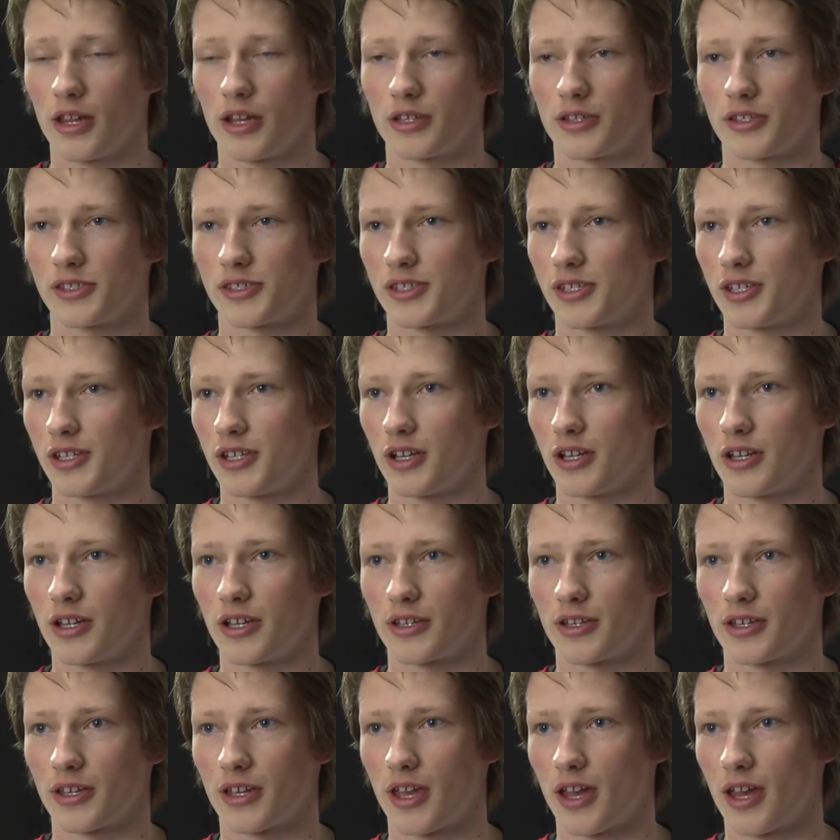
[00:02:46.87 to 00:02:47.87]
I like the city, I
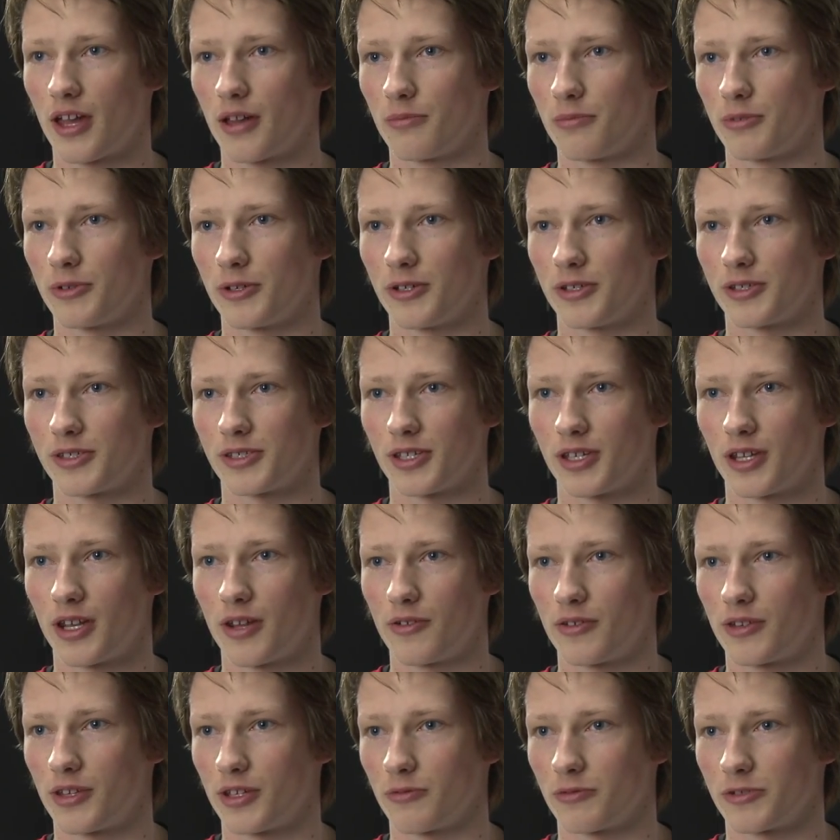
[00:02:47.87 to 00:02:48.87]
like the campus and
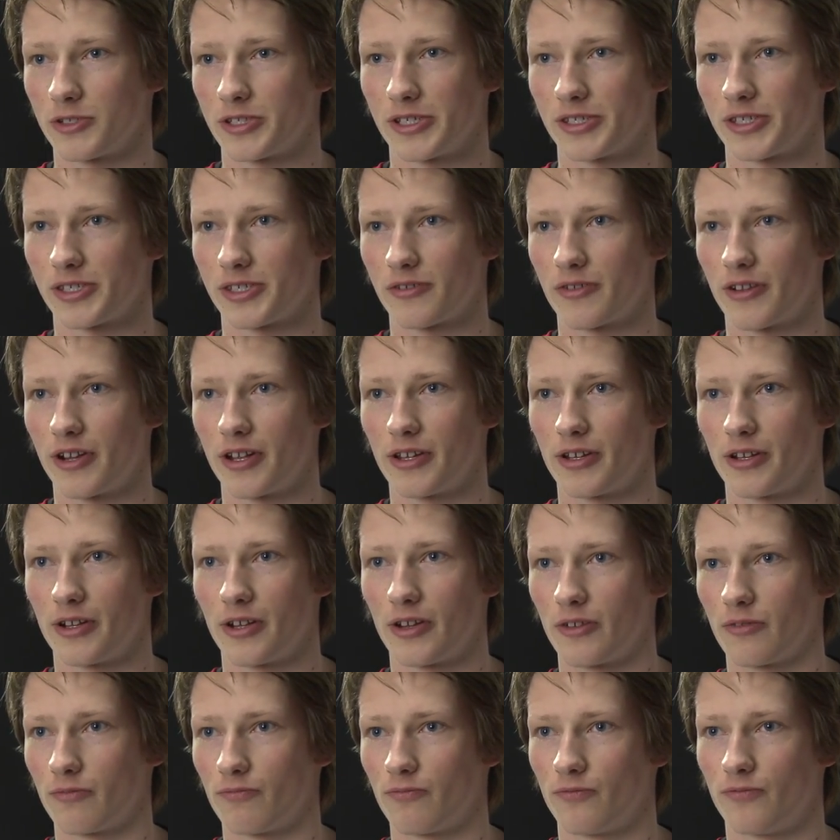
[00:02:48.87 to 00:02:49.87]
everything was just great and
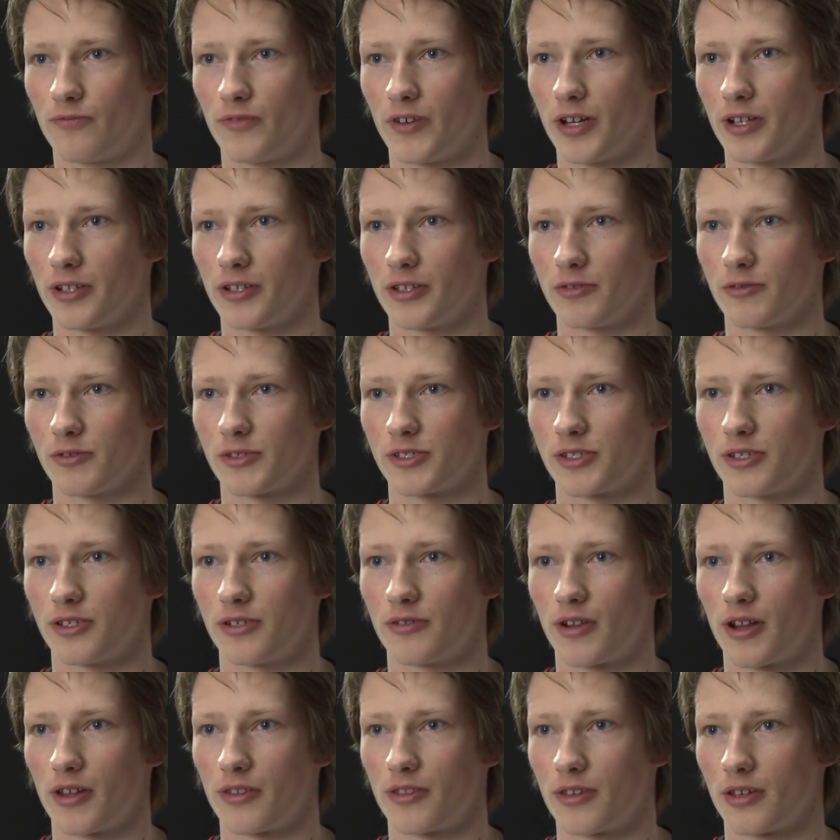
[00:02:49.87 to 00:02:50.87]
I felt it was
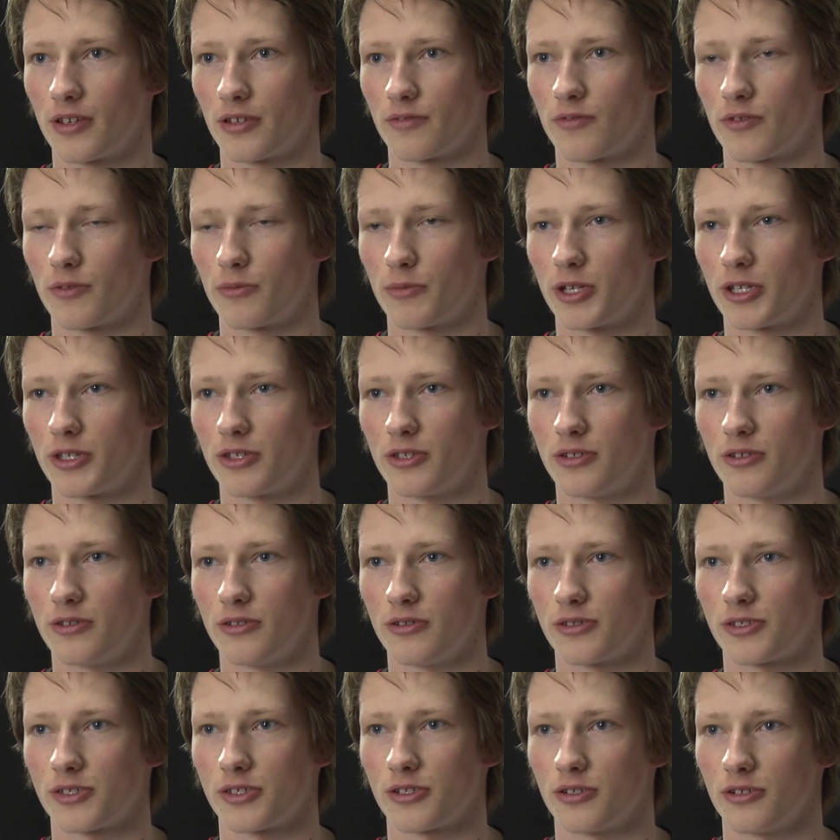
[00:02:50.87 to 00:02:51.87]
the right thing for me to
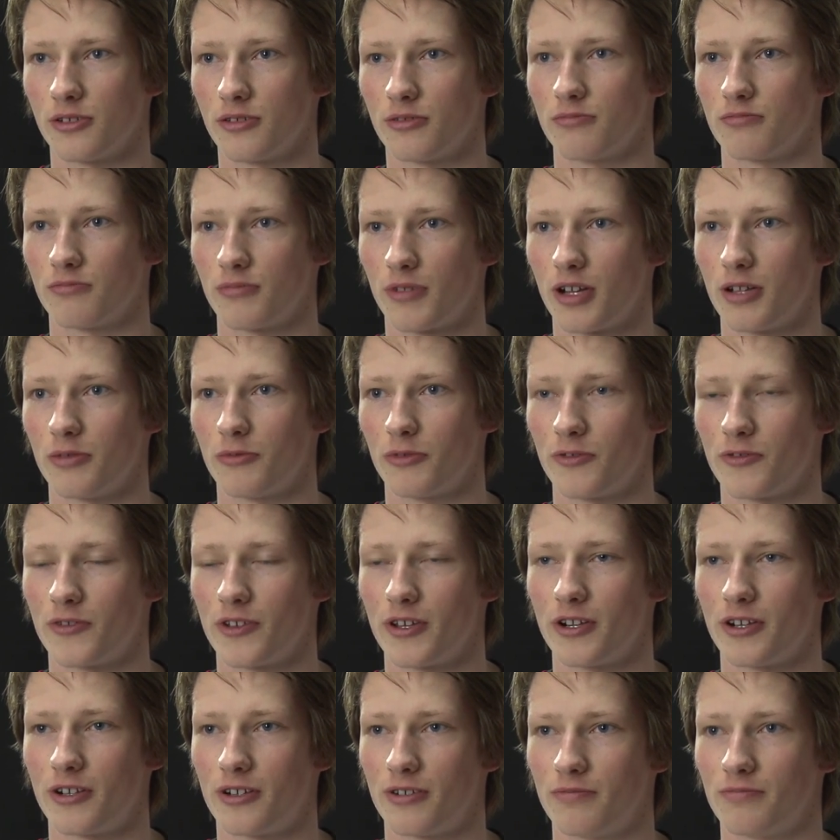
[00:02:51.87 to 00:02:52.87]
do, so I moved
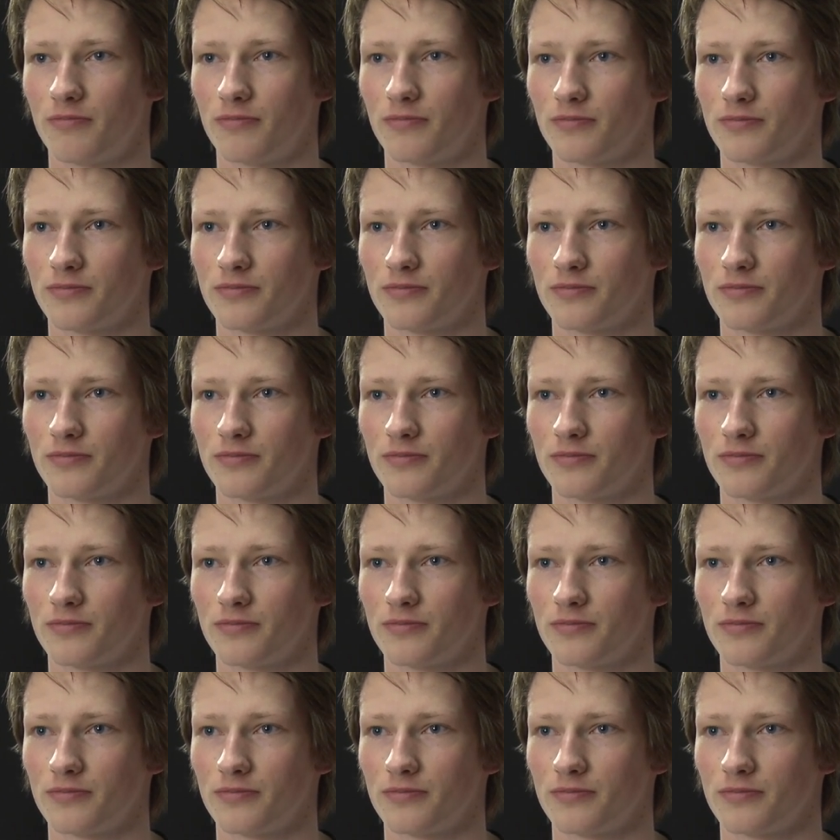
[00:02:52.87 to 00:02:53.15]
here.